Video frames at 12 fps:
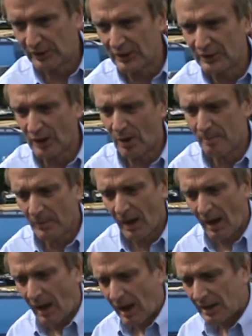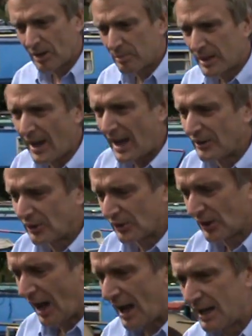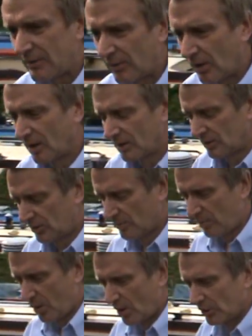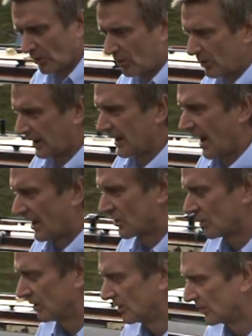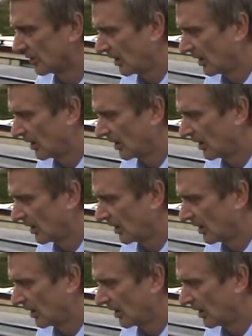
system, and you'd be then safe to put all your connections